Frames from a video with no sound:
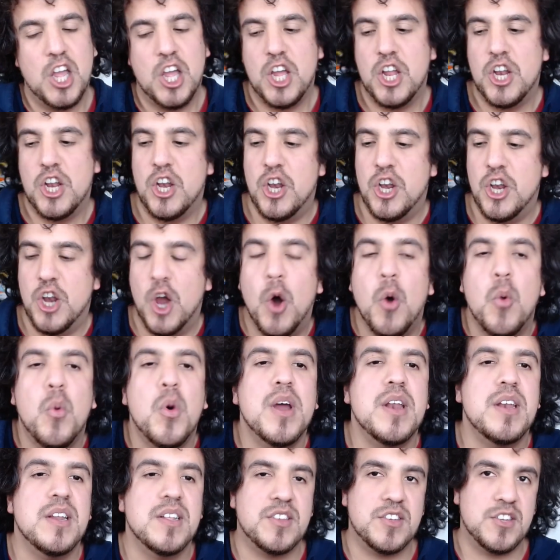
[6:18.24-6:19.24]
No
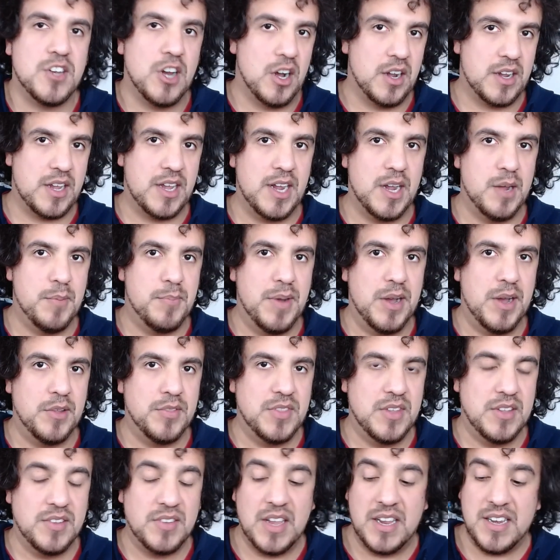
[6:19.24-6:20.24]
one is talking about
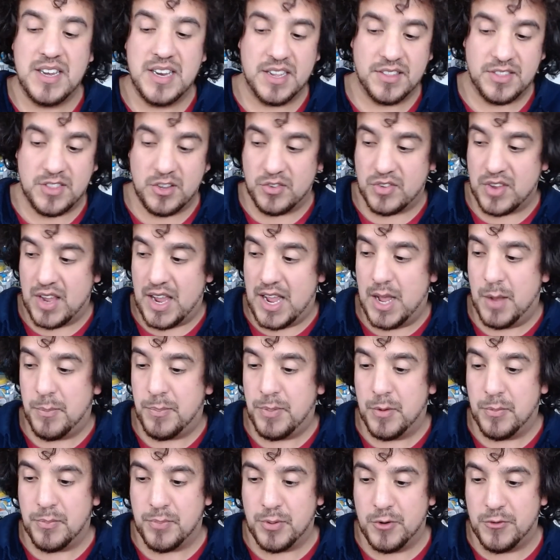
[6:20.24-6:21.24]
this, and yet there's
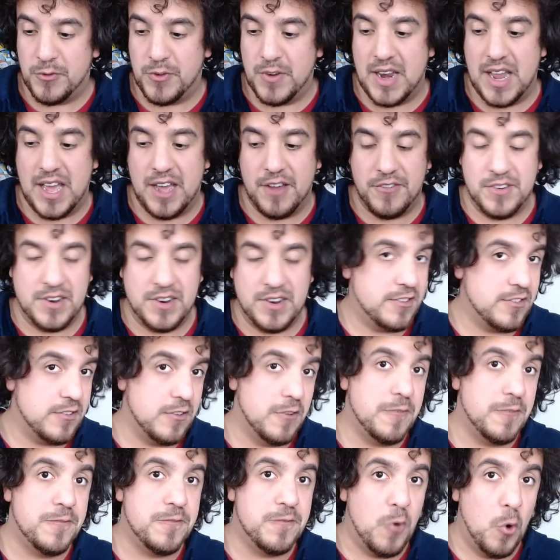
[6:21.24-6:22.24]
ample proof and evidence
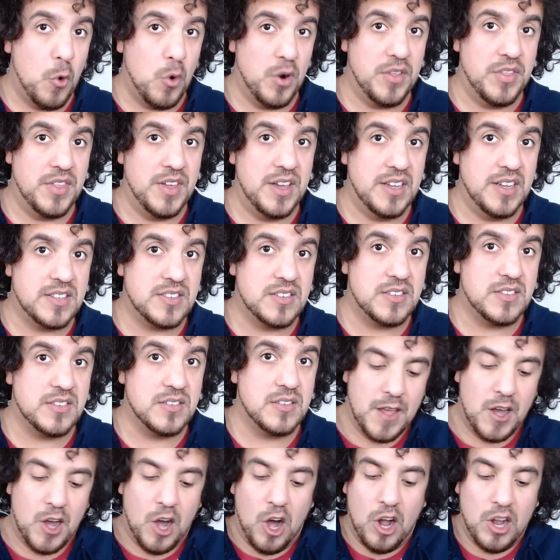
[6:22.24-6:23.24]
for this.
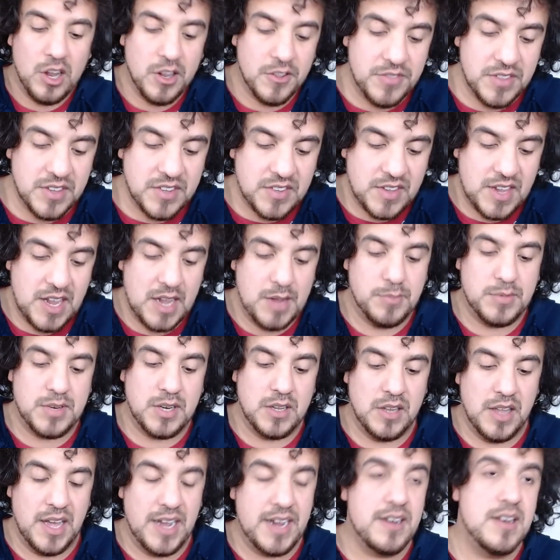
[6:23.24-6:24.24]
All of this came to
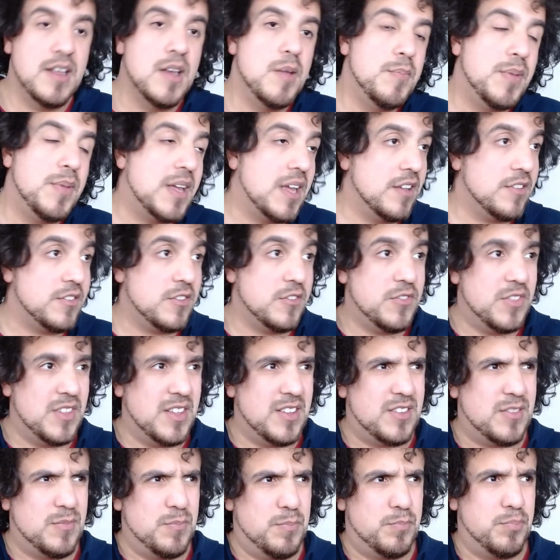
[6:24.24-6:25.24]
light because of
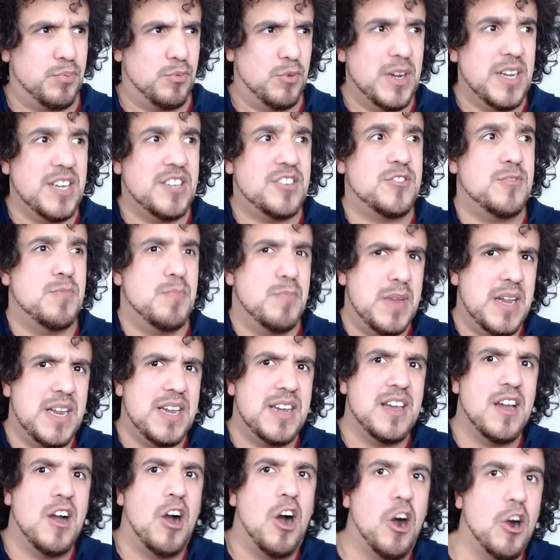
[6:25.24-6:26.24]
this breach
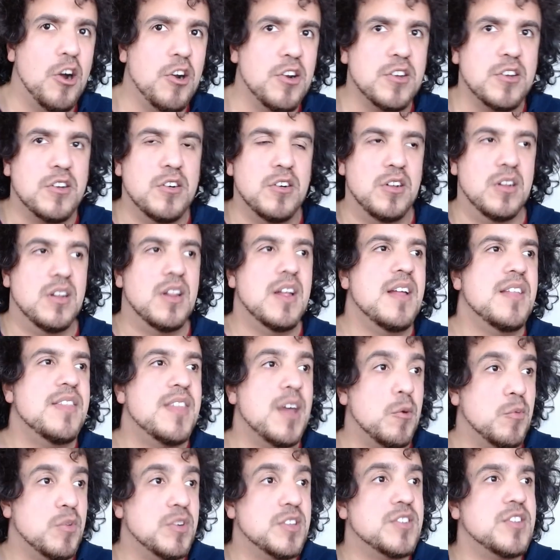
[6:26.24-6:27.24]
media article
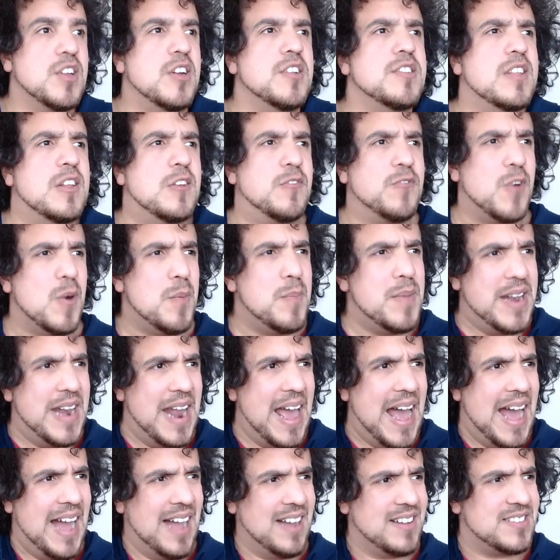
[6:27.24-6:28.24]
that resulted from an
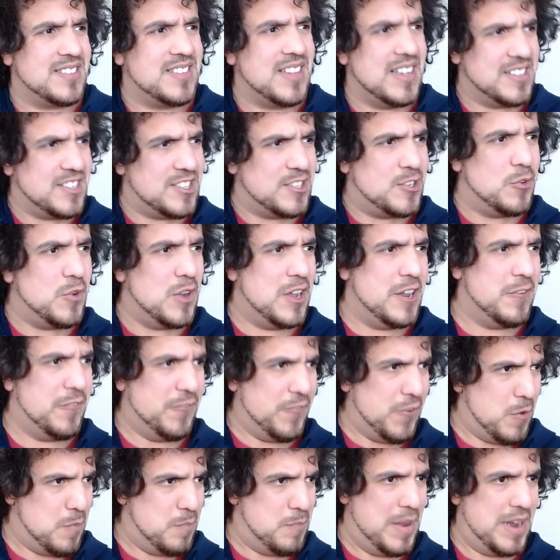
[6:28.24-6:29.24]
access to
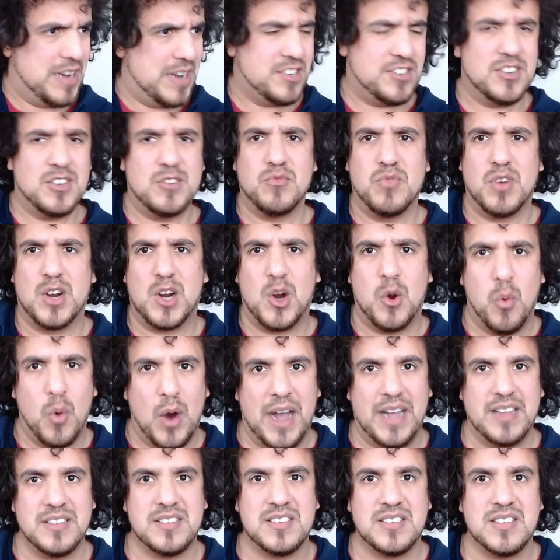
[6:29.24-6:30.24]
information
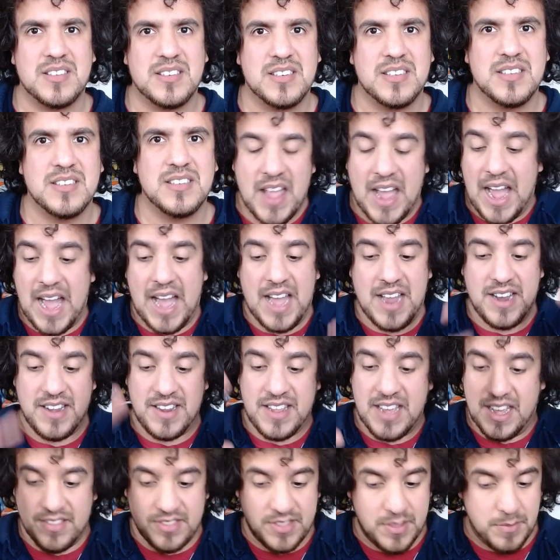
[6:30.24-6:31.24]
request. And
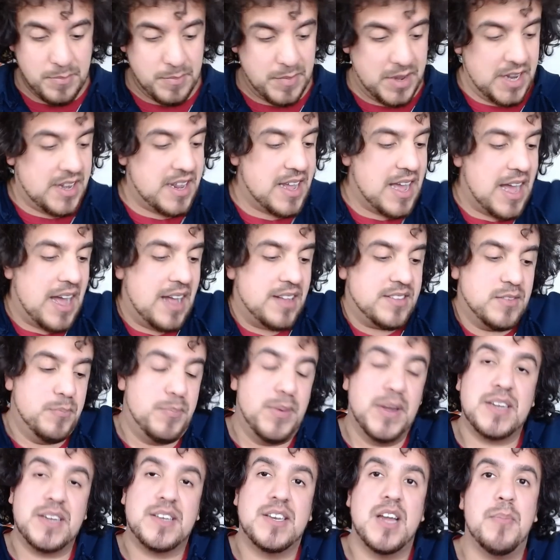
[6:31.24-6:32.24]
yet the media hasn't
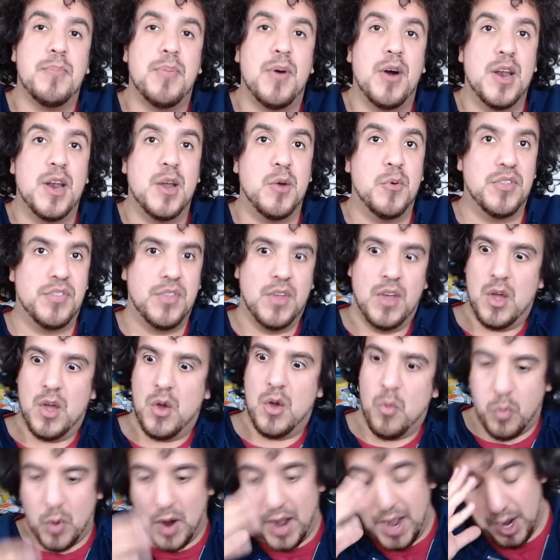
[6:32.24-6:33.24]
picked up on it with,
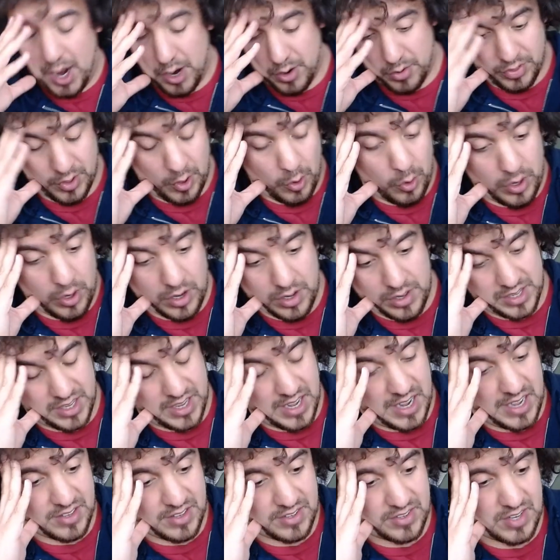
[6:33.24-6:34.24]
wow, the oil and
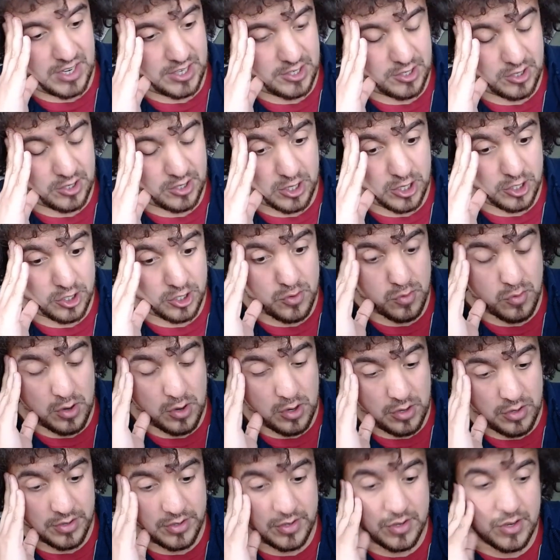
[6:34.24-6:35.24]
gas sector
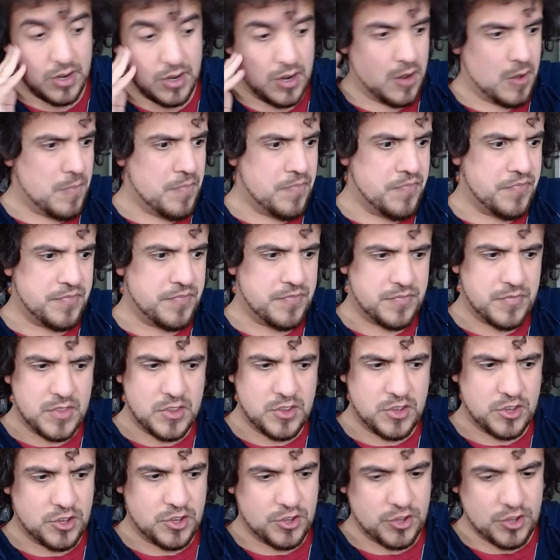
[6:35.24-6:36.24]
controls
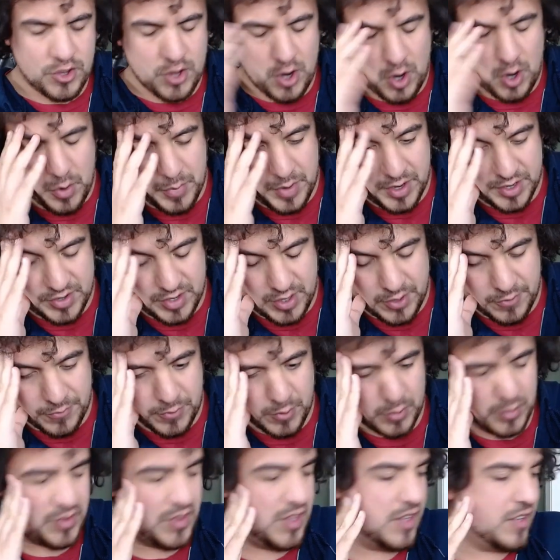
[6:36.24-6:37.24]
so much
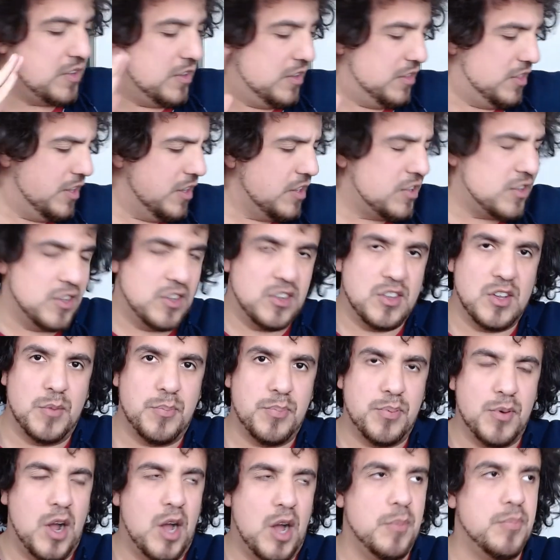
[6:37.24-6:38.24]
influence. This is a
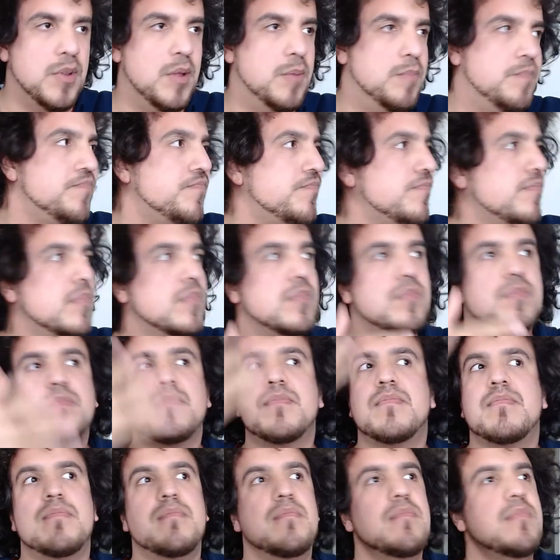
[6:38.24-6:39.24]
problem.
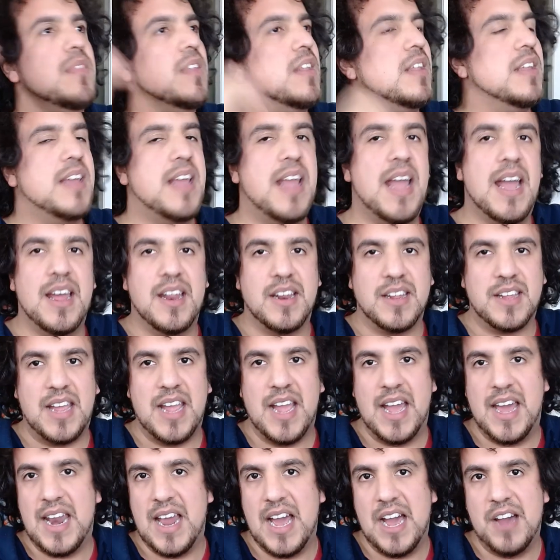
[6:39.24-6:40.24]
Can't
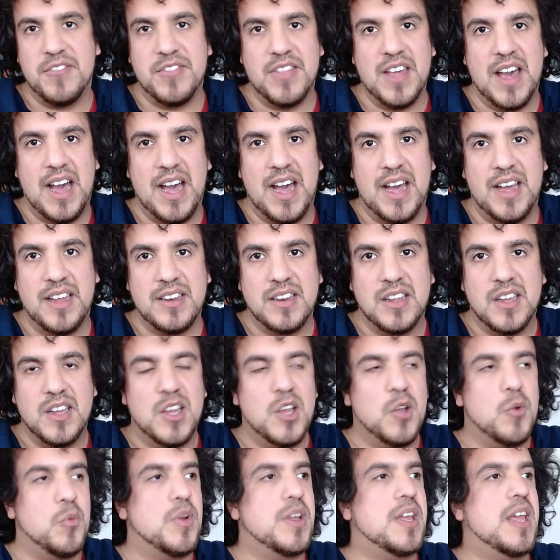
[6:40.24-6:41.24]
have that.
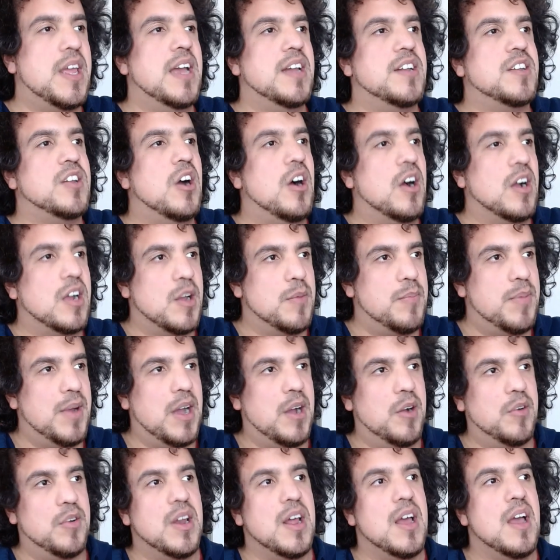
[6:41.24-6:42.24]
We can't talk
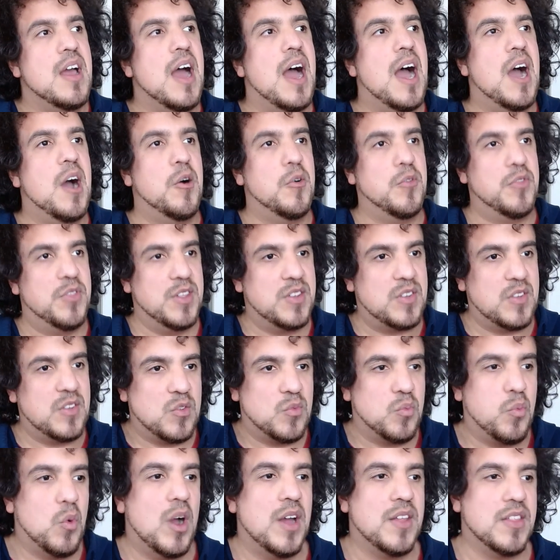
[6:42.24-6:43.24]
about how this is
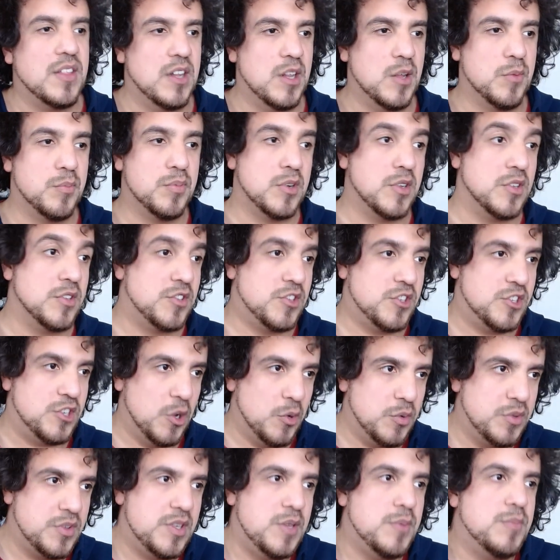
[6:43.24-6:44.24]
why the Liberals
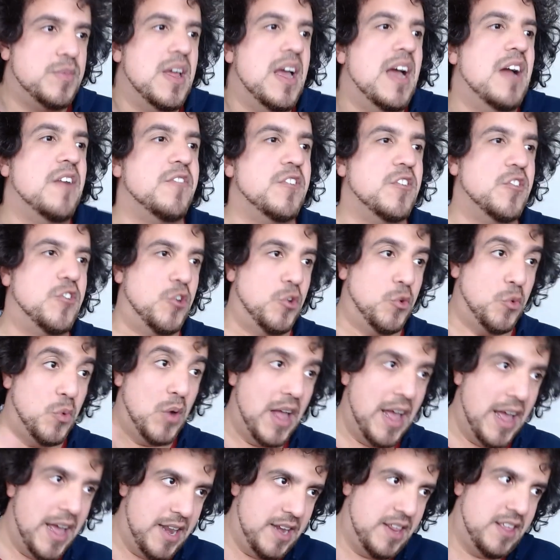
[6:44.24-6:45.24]
don't seem to ever do
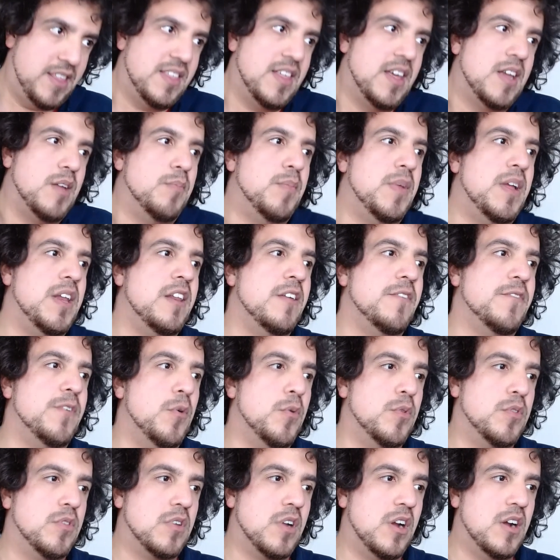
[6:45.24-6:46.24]
anything meaningful
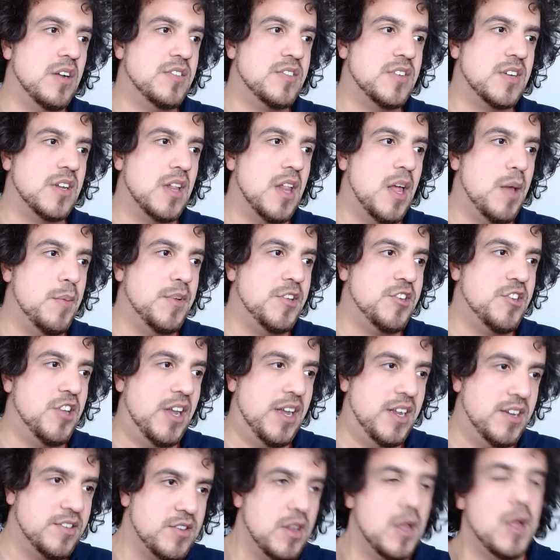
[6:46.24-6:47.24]
with regards to climate
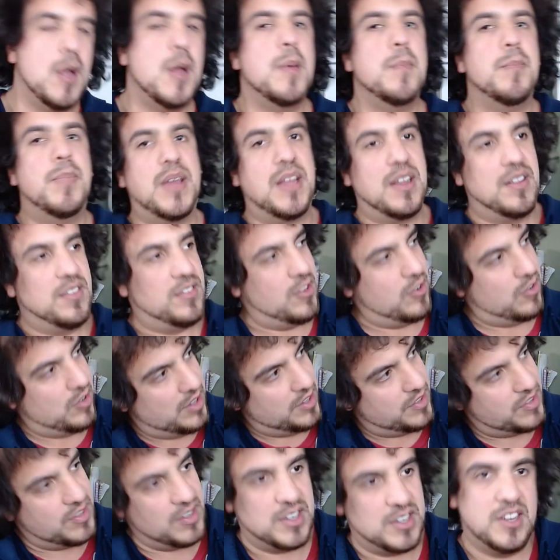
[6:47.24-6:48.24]
change, because they're
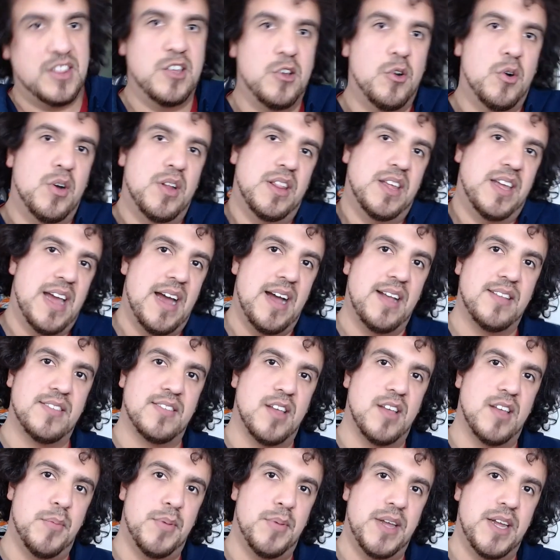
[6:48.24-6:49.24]
listening to the oil and gas
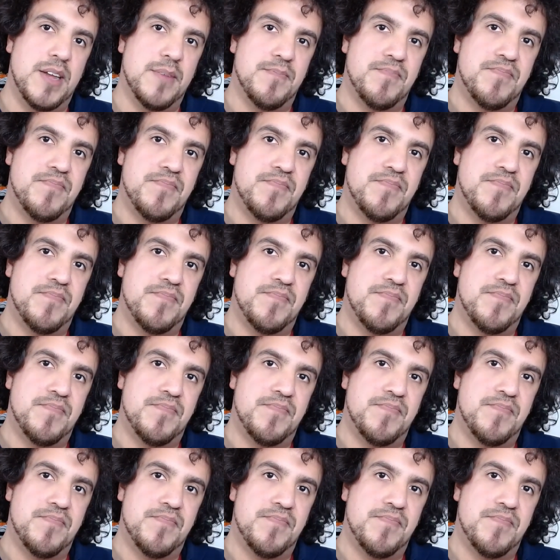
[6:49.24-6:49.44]
lobby,